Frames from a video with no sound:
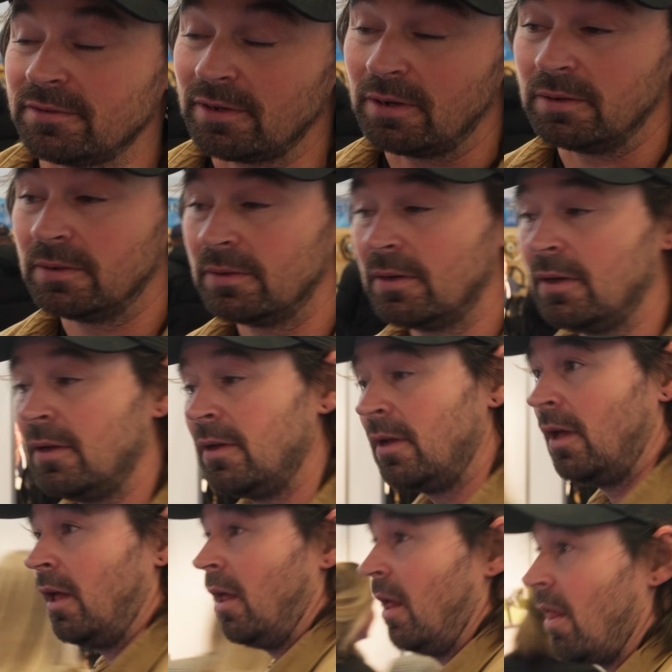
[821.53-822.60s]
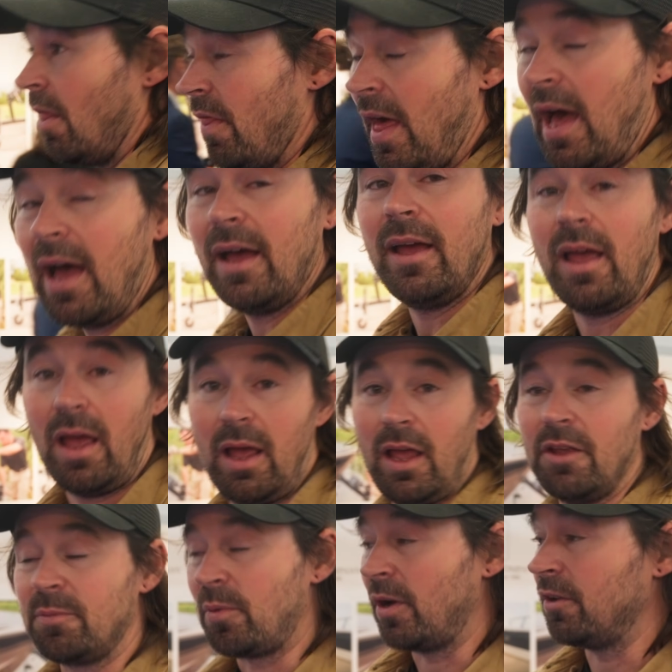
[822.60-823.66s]
So that
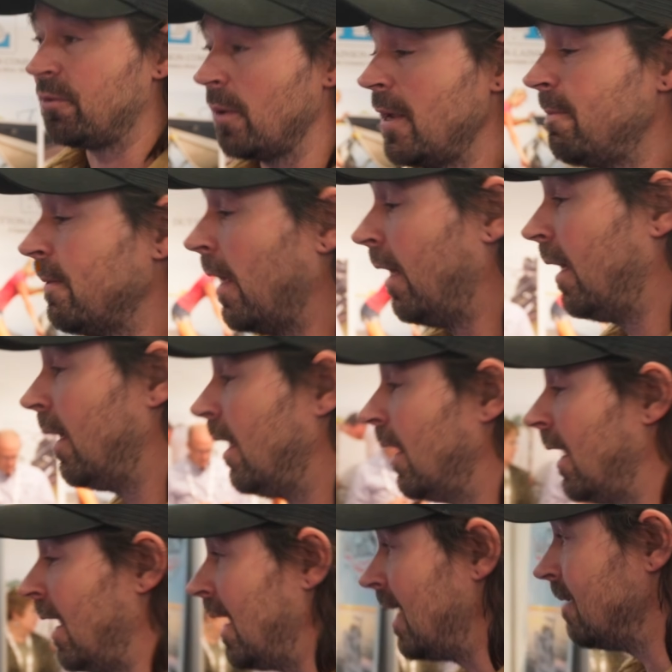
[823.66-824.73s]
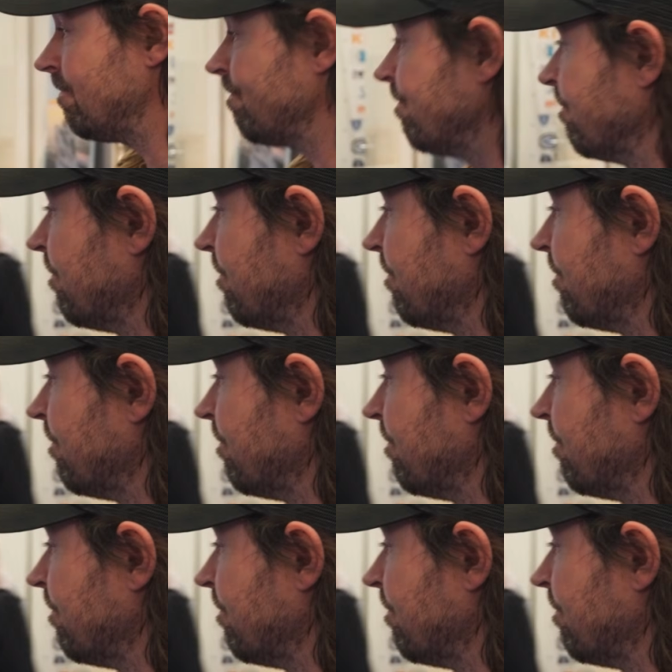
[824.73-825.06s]
is pretty sweet. Don't